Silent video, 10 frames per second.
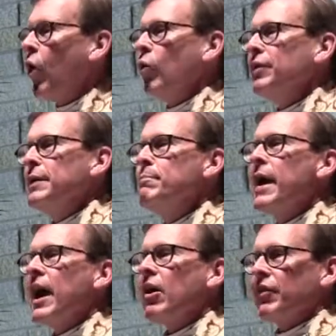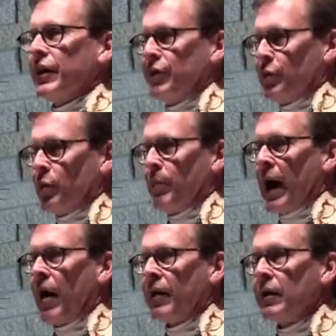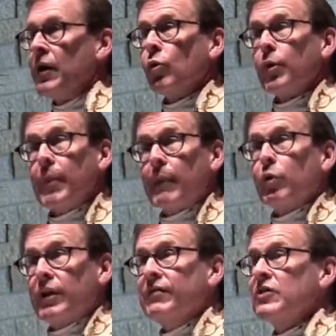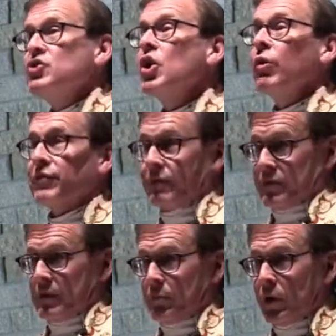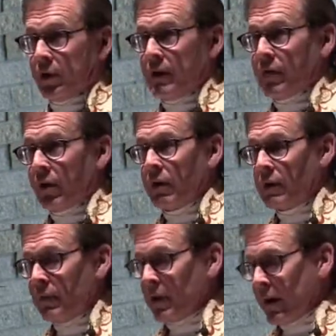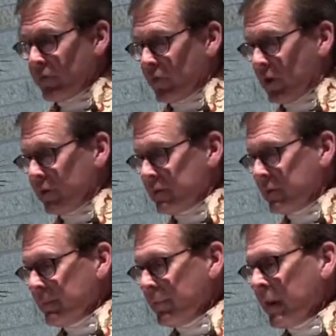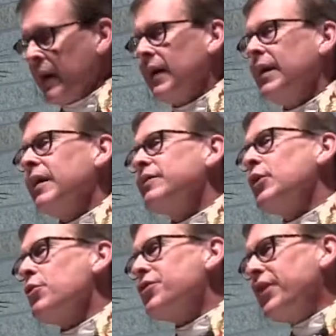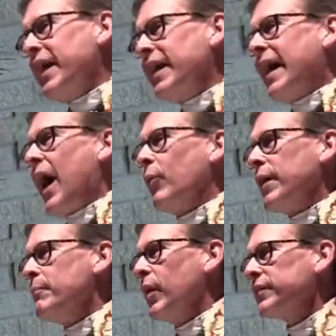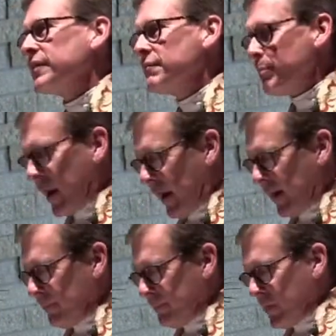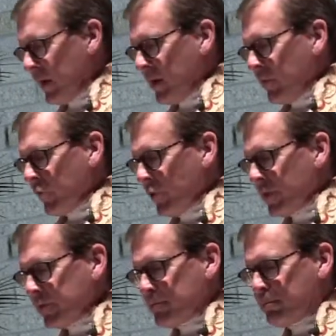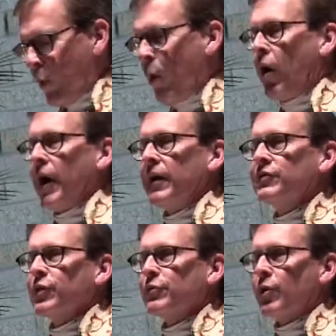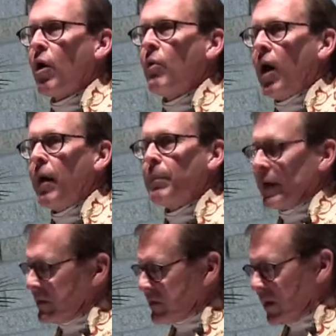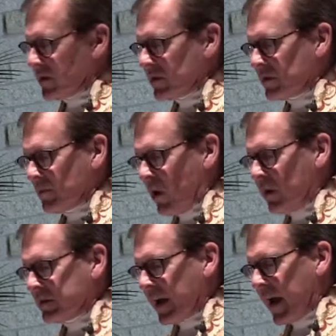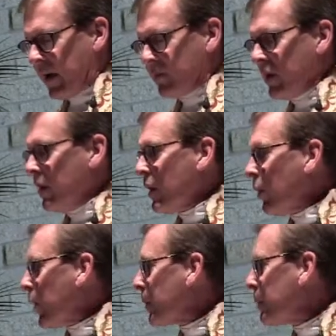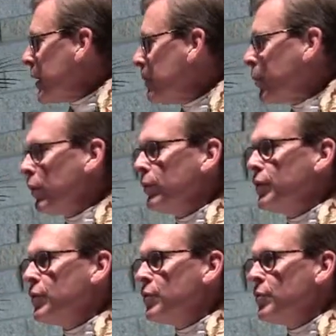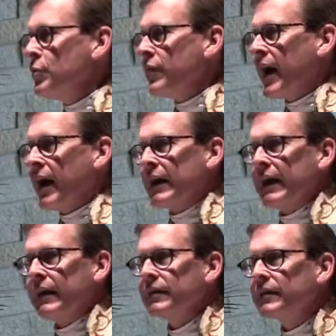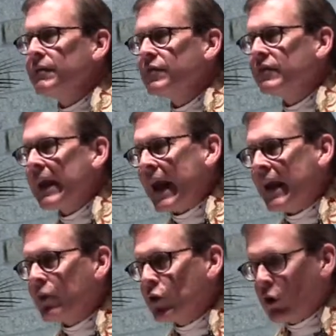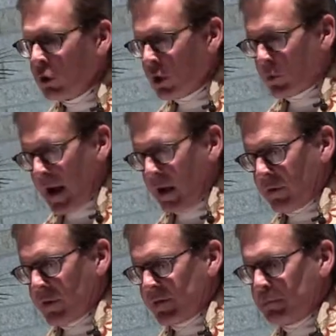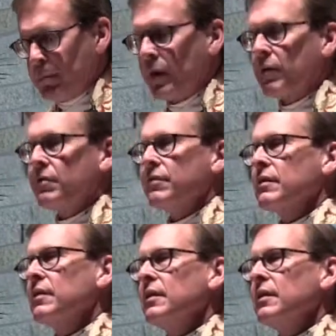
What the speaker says: Only Mary knew about it. Remember, even Joseph didn't believe her at first. So think how it must have been for this boy to grow up in such a small town where people knew that hint of scandal around his birth.